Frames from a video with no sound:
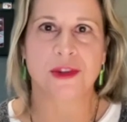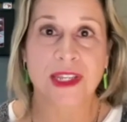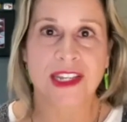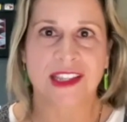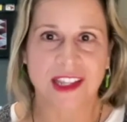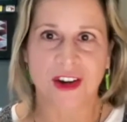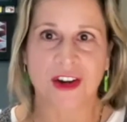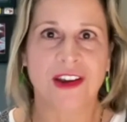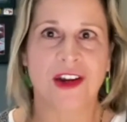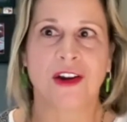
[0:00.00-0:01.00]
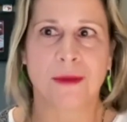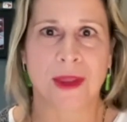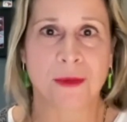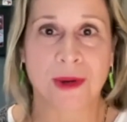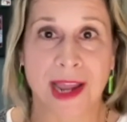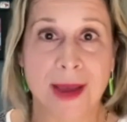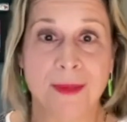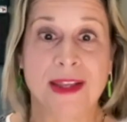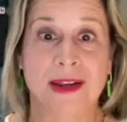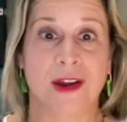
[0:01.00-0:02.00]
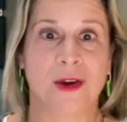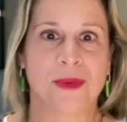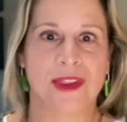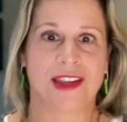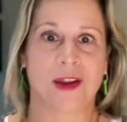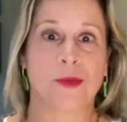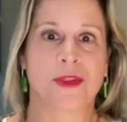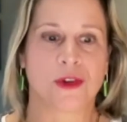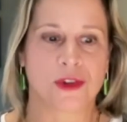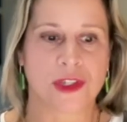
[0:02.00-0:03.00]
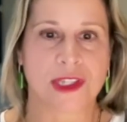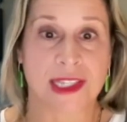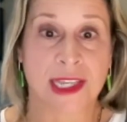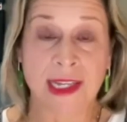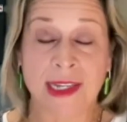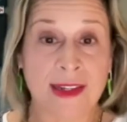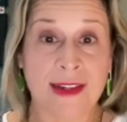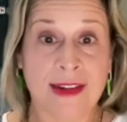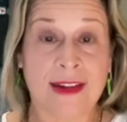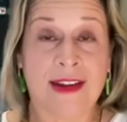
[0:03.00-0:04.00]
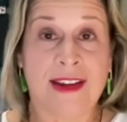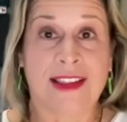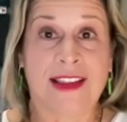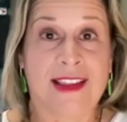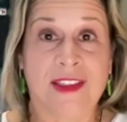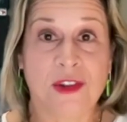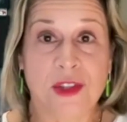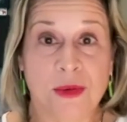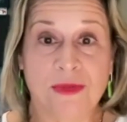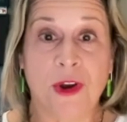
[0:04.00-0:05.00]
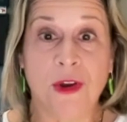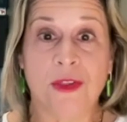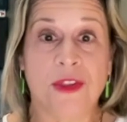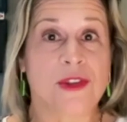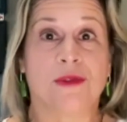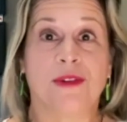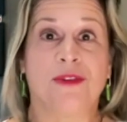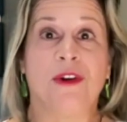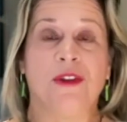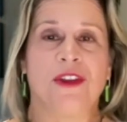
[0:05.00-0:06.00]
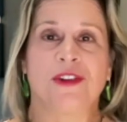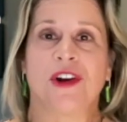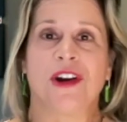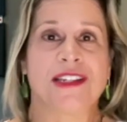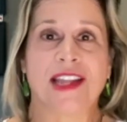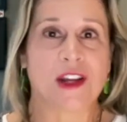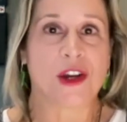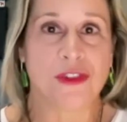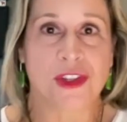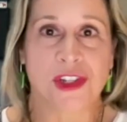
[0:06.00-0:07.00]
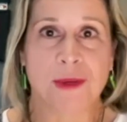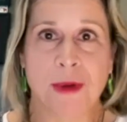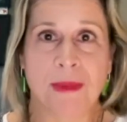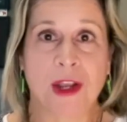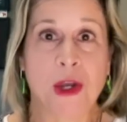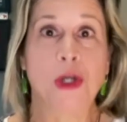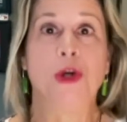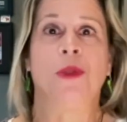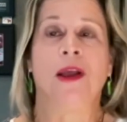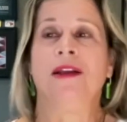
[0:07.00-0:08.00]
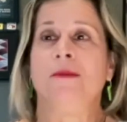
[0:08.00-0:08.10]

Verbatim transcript: immediately. Hurry, hurry. I'm like, what happened? Open, and open the door. And she says, there's a revolt. There's a revolt. They're trying to take over the ship. I'm like, who?